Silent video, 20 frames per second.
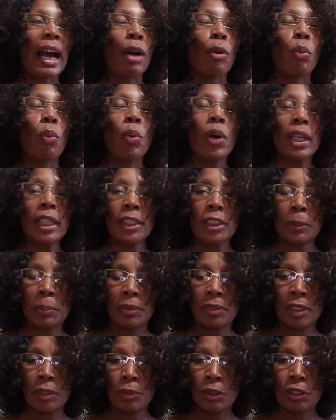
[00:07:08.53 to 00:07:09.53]

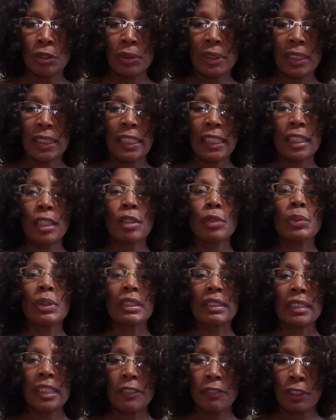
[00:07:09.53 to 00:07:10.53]
100% would do it again.
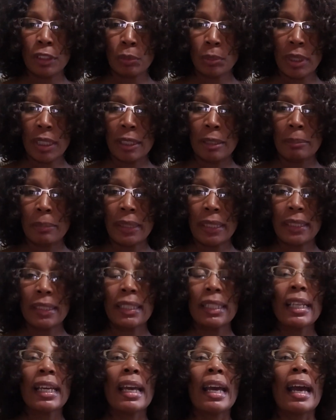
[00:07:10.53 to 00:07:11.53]
Would definitely recommend
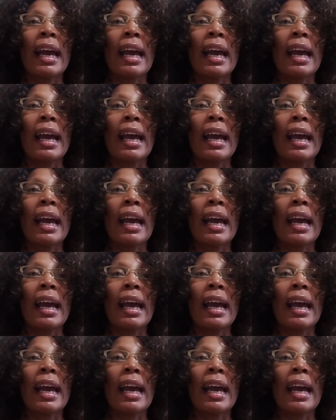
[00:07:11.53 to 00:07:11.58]
it.